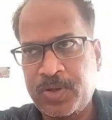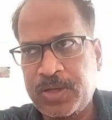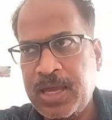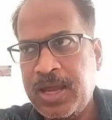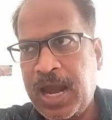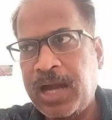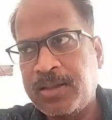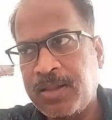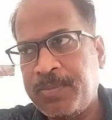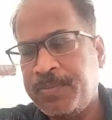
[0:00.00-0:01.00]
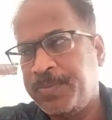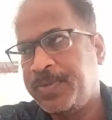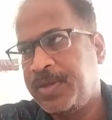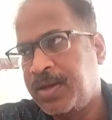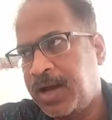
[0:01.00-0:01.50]
Okay, and some
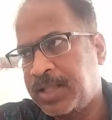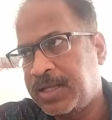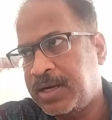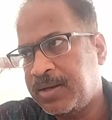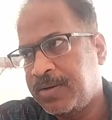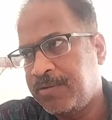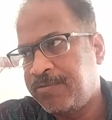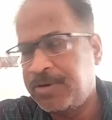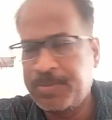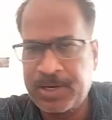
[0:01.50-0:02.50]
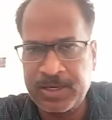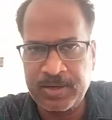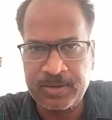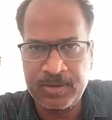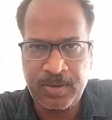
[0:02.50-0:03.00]
other food
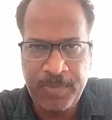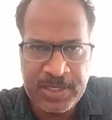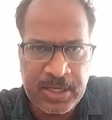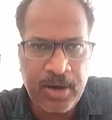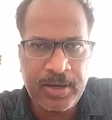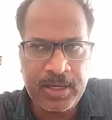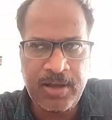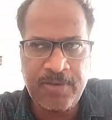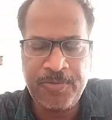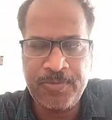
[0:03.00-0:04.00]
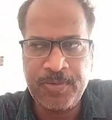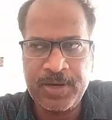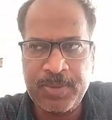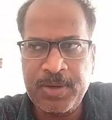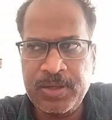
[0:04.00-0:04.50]
materials. Majority of
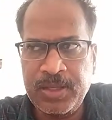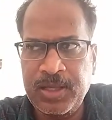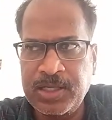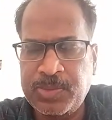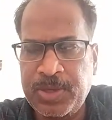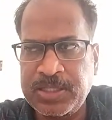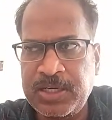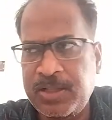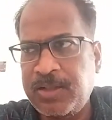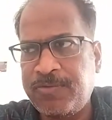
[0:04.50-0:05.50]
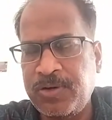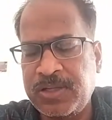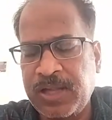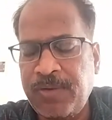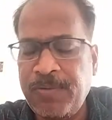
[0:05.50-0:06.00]
vitamin C is present in the
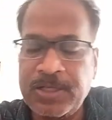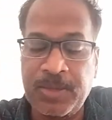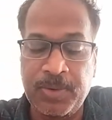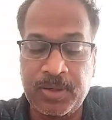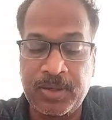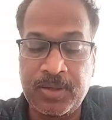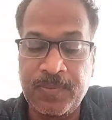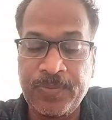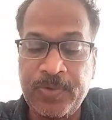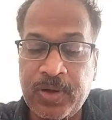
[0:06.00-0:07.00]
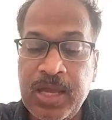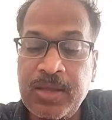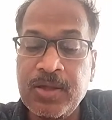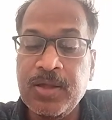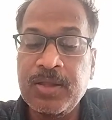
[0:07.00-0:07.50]
fruits and vegetables.
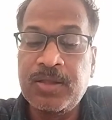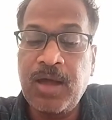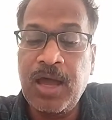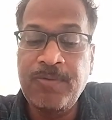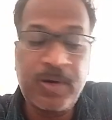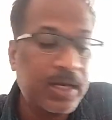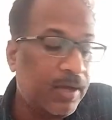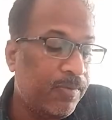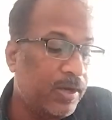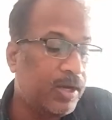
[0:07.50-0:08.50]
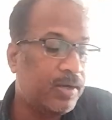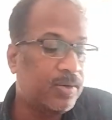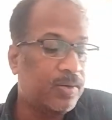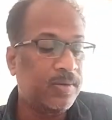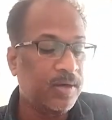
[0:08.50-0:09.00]
Okay, so every day we need
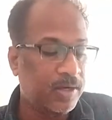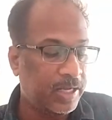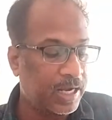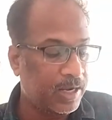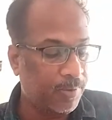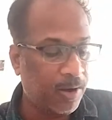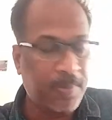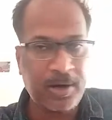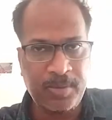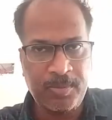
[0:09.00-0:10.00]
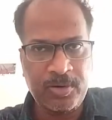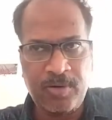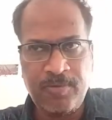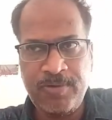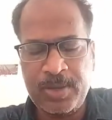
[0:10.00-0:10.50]
to take proper amount
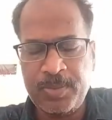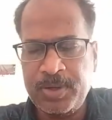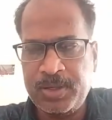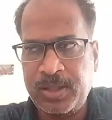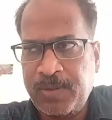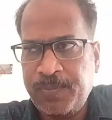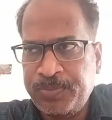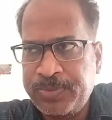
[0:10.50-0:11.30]
of vitamin C.